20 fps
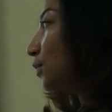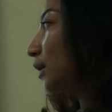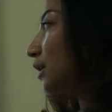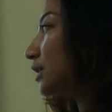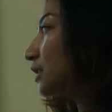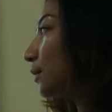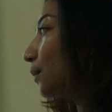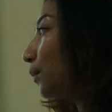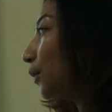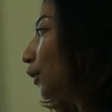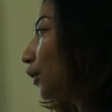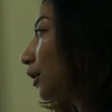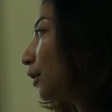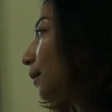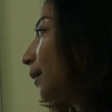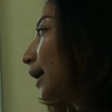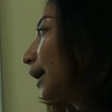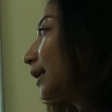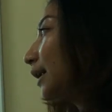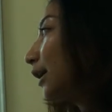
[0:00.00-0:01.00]
one is a
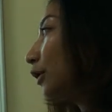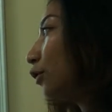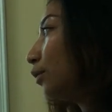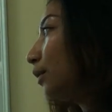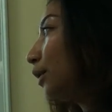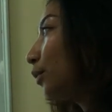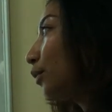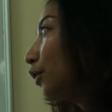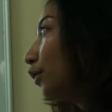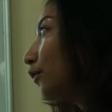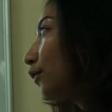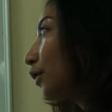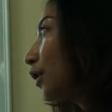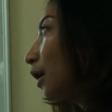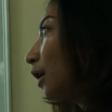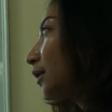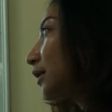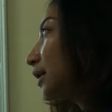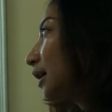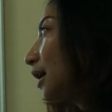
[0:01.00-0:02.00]
book by Naomi Wolf
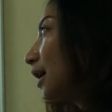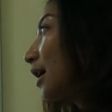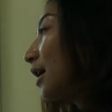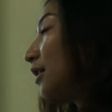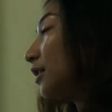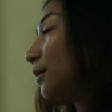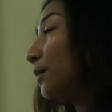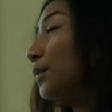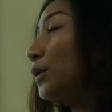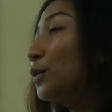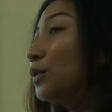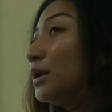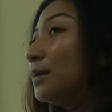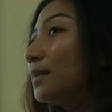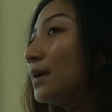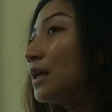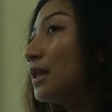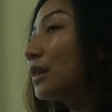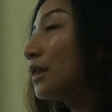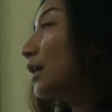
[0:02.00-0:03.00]
called The Beauty
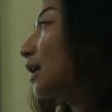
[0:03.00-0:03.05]
Myth,